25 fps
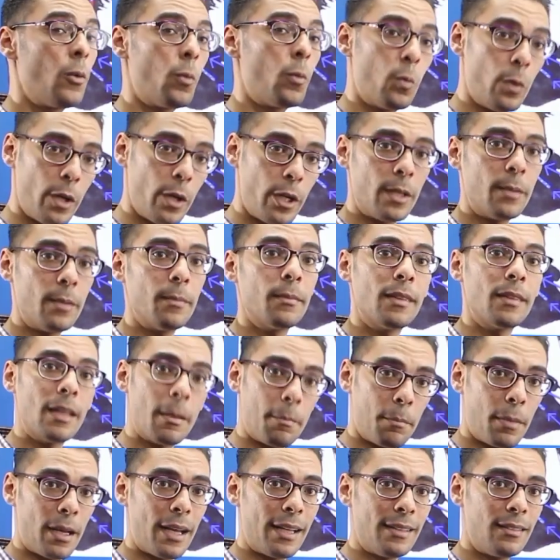warm the
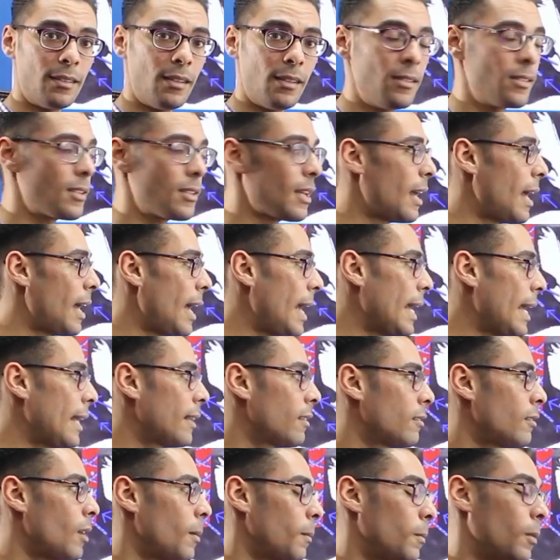paddles,
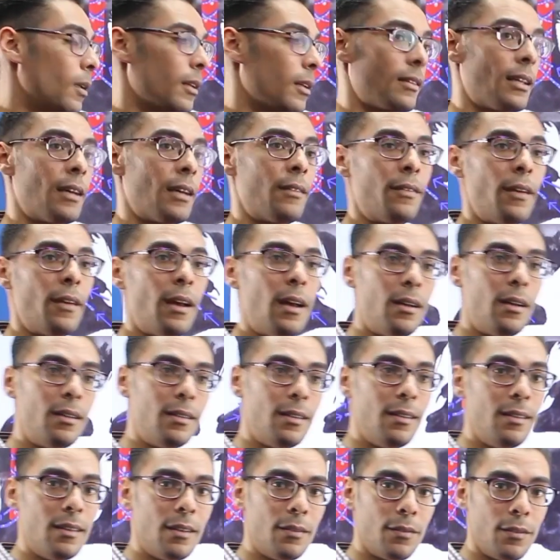and the blood that found
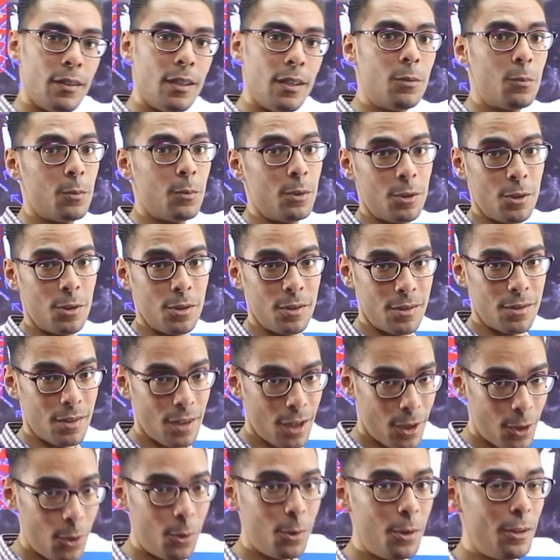in the feet, which is
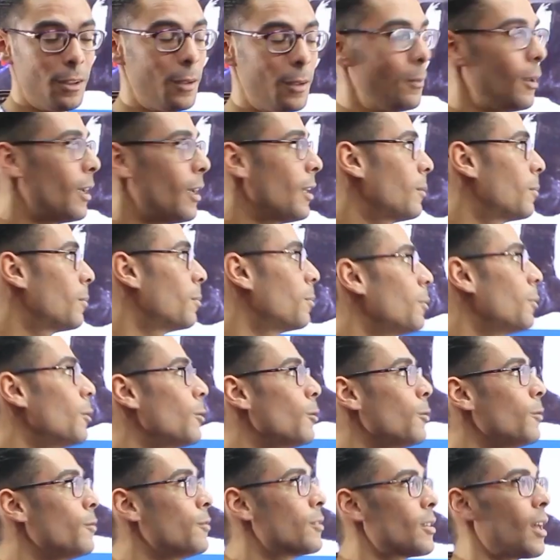cold blood,
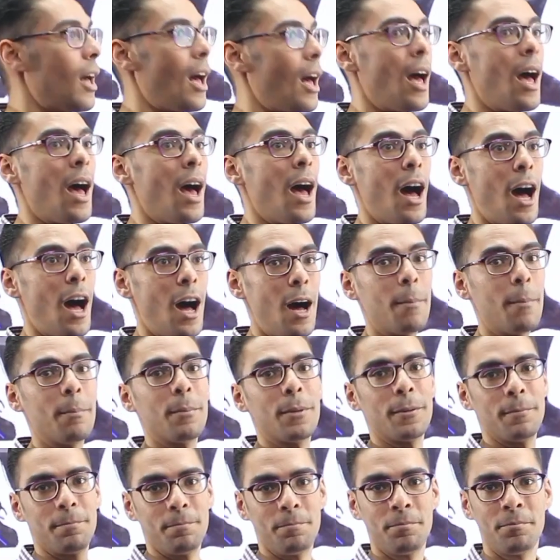moves up
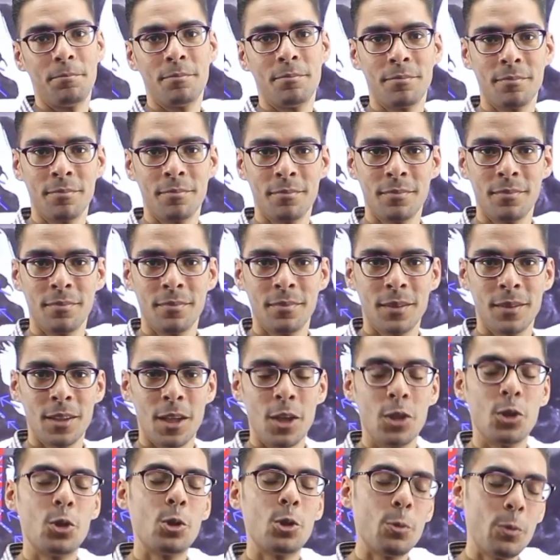
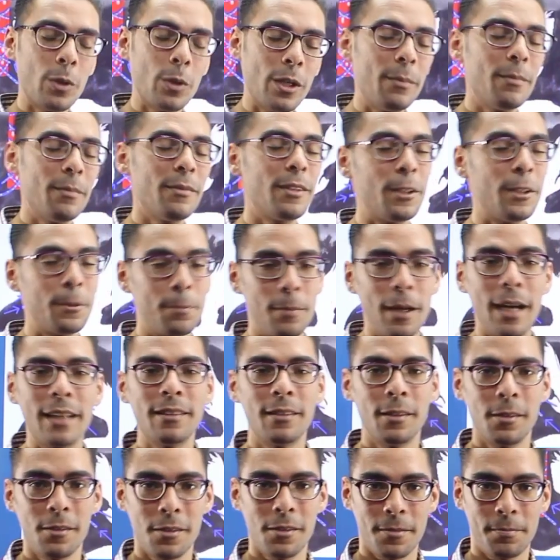to warm their
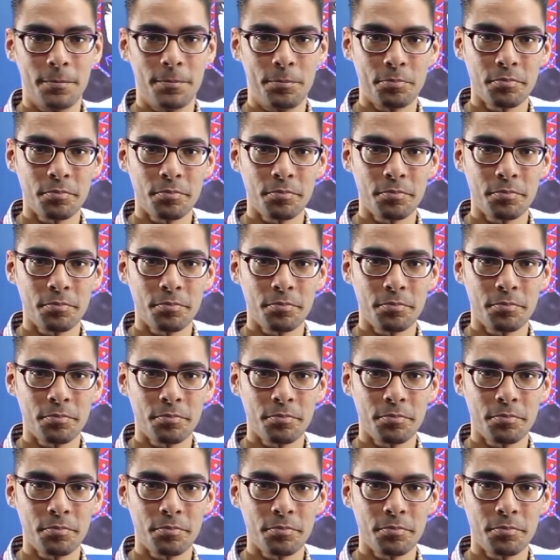paddles.